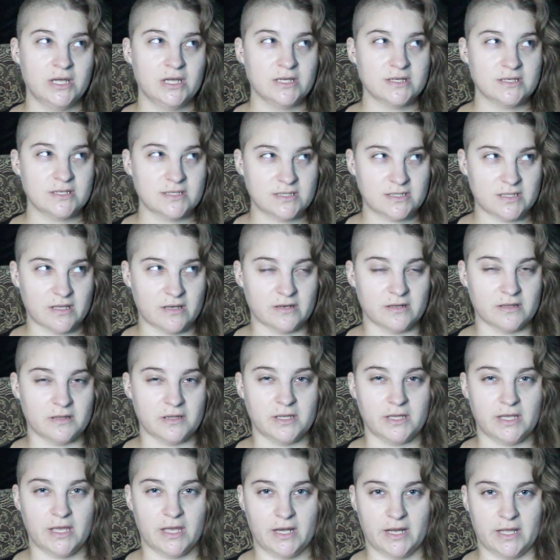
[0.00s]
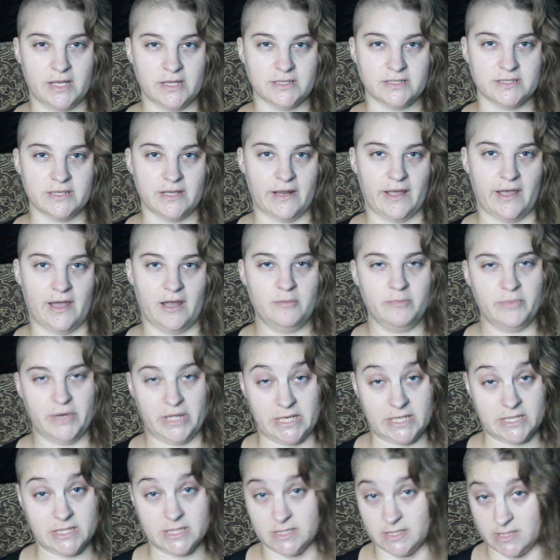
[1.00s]
subtly get hinted at but
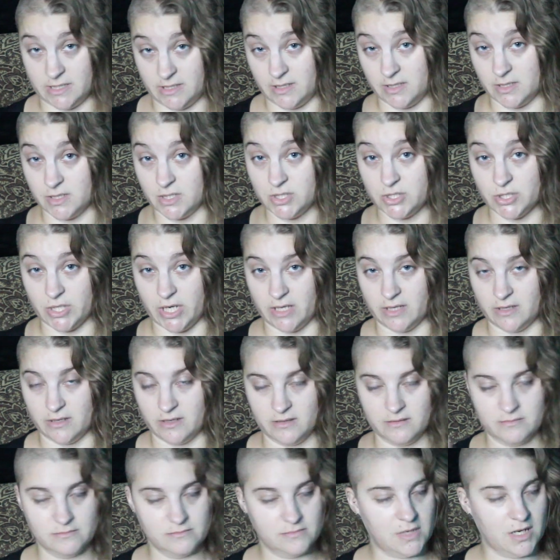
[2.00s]
is in the trailer.